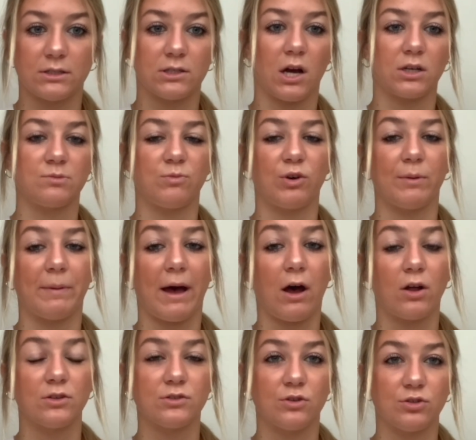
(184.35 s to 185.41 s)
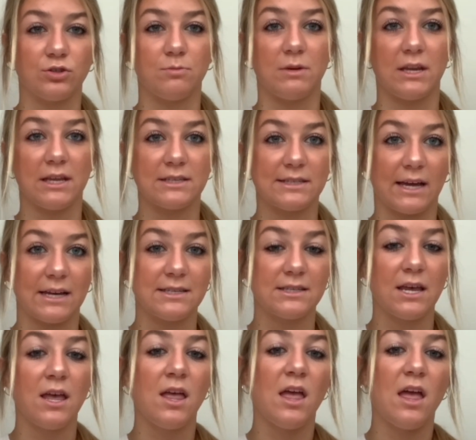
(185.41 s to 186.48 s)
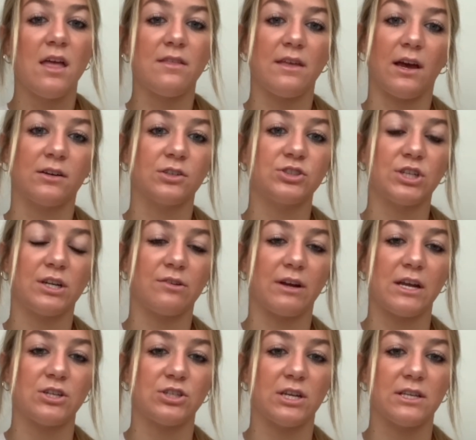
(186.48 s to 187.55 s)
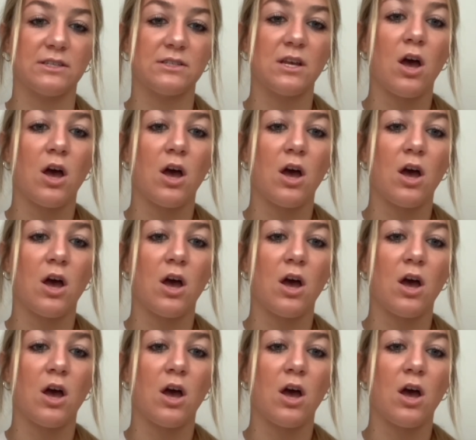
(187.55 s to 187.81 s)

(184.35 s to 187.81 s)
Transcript: more about on social media sites, the younger generations